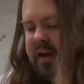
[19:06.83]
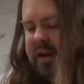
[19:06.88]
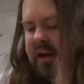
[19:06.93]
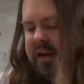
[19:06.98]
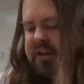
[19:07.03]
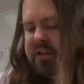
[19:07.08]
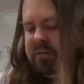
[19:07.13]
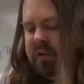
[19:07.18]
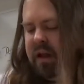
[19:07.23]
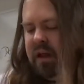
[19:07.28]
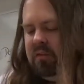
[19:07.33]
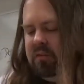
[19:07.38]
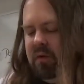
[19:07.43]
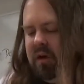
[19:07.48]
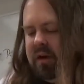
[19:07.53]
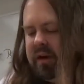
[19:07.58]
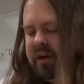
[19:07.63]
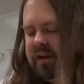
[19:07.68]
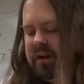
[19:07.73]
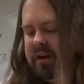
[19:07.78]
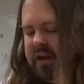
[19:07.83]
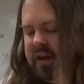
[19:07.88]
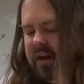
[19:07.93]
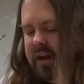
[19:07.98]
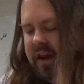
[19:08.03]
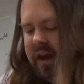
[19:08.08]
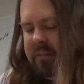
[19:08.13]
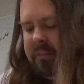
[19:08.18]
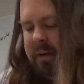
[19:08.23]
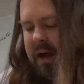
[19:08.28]
It's well wooded,
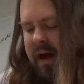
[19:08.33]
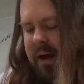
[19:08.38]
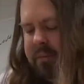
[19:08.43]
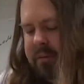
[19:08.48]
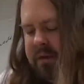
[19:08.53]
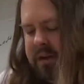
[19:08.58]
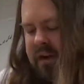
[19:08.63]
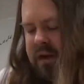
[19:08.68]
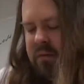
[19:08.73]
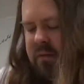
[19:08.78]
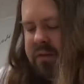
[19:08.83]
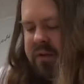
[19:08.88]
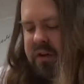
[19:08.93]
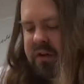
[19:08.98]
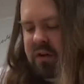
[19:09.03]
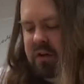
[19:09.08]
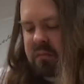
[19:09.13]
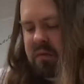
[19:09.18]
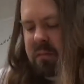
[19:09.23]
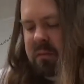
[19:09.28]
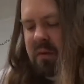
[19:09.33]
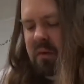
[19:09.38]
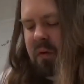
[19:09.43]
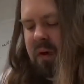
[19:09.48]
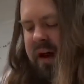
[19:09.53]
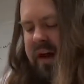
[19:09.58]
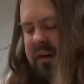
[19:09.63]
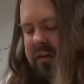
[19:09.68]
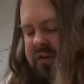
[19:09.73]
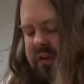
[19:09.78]
and populated with innumerable
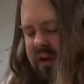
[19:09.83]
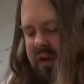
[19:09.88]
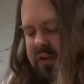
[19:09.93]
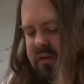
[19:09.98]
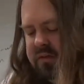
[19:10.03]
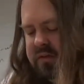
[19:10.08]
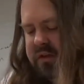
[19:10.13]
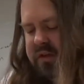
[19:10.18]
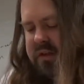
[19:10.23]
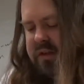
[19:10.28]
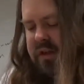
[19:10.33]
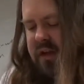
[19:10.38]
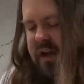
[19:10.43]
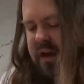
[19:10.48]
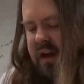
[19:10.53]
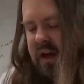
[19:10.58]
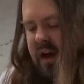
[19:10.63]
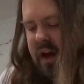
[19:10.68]
wild goats,